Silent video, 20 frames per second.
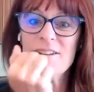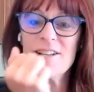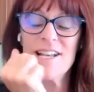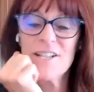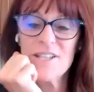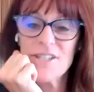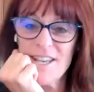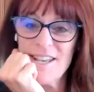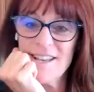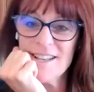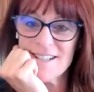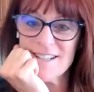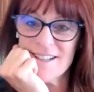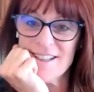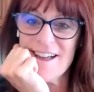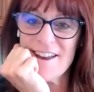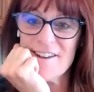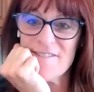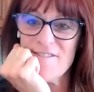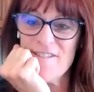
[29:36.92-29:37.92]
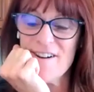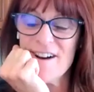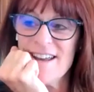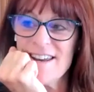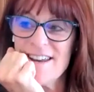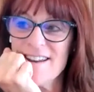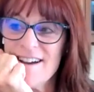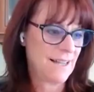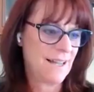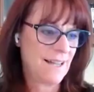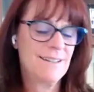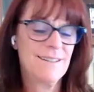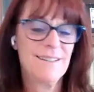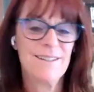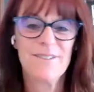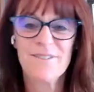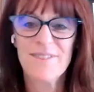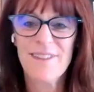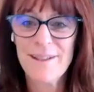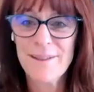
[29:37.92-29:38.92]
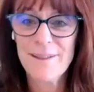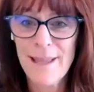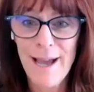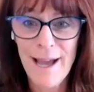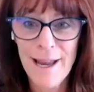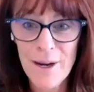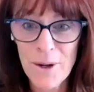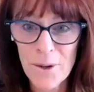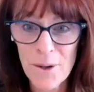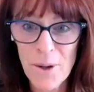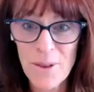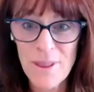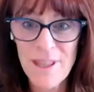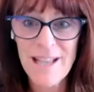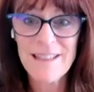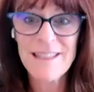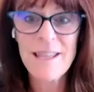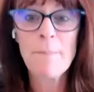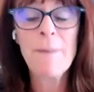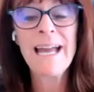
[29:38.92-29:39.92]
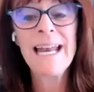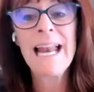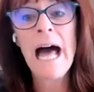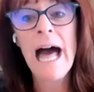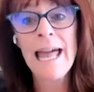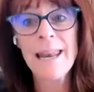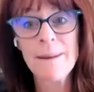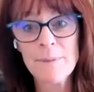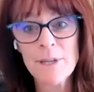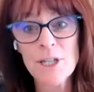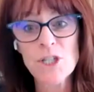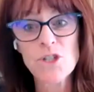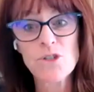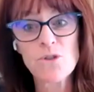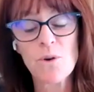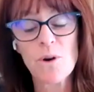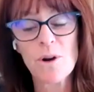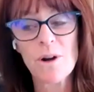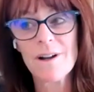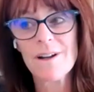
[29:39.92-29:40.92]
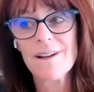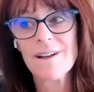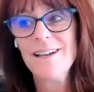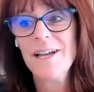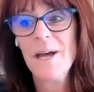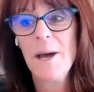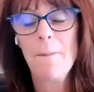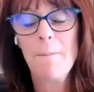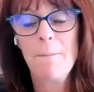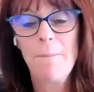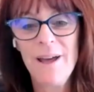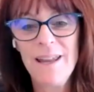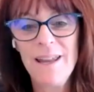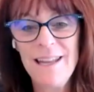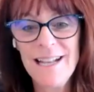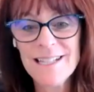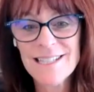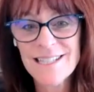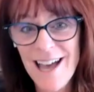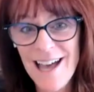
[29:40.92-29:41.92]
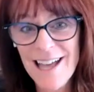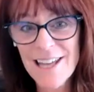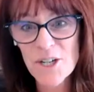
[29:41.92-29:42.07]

It's a lot of fun. I don't know. I don't know that they might hide them in a drawer, but it's kind